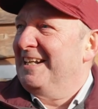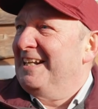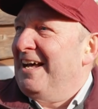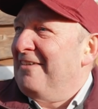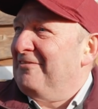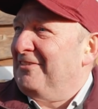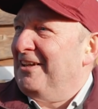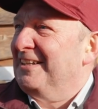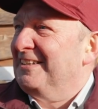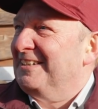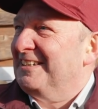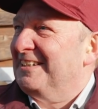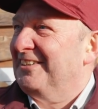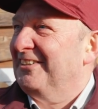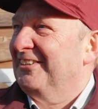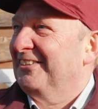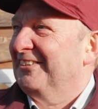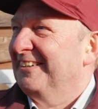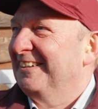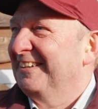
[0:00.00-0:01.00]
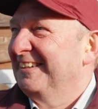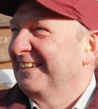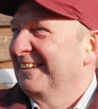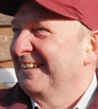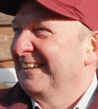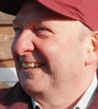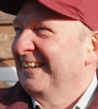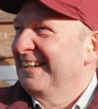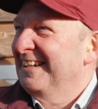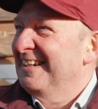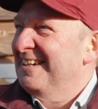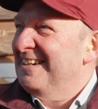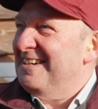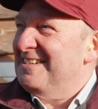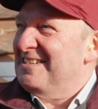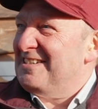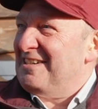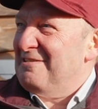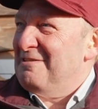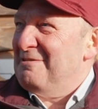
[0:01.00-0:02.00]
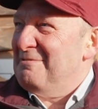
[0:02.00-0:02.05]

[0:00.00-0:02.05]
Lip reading: left-handed gun. And so